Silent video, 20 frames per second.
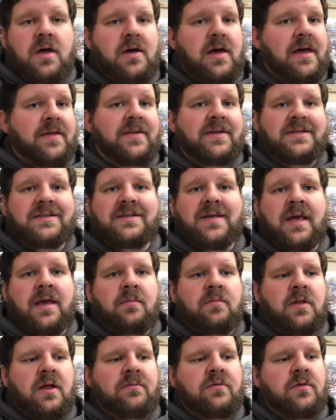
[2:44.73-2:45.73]
had the
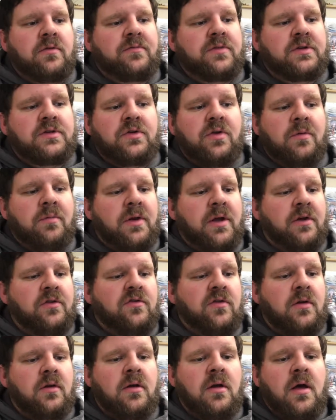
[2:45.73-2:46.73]
same level of
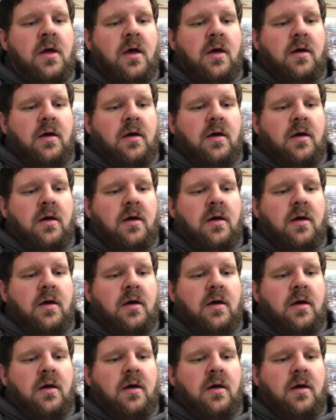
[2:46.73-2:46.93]
discrimination.